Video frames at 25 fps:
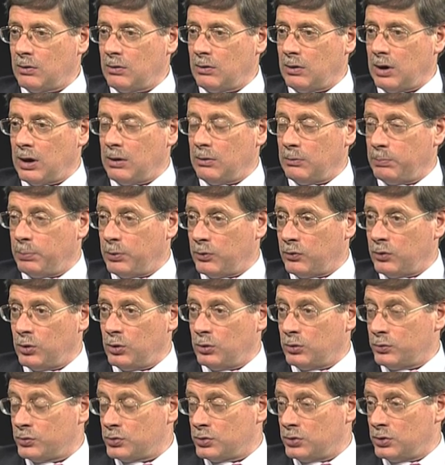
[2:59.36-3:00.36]
in
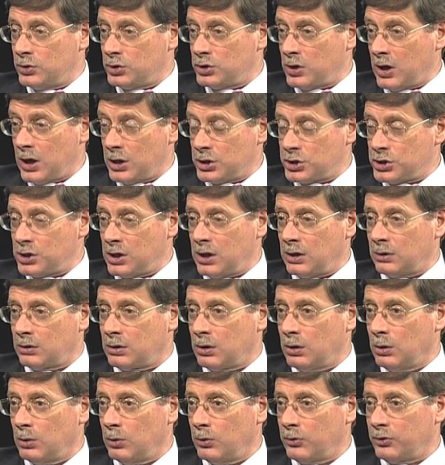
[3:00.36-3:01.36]
pursuit of the shared
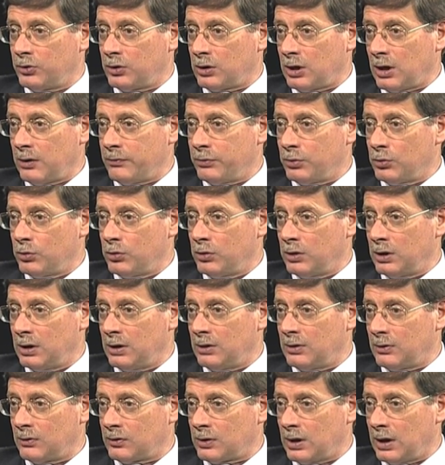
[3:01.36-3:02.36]
goals that I've already
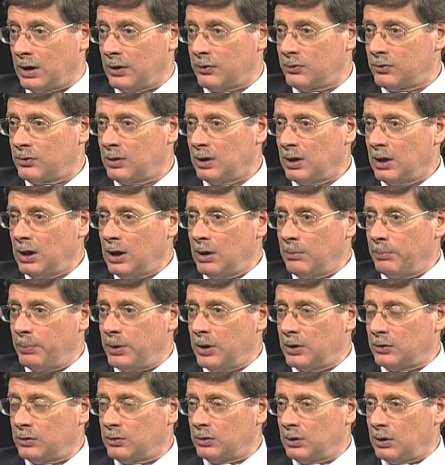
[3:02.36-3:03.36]
discussed,
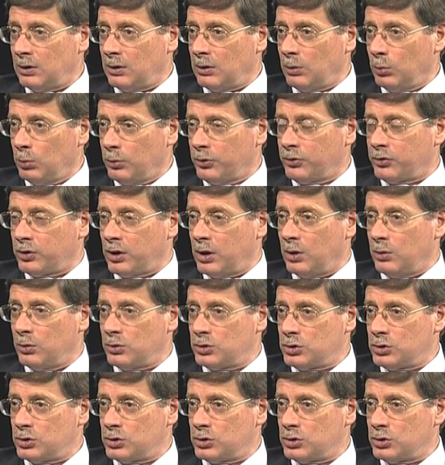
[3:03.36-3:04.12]
but also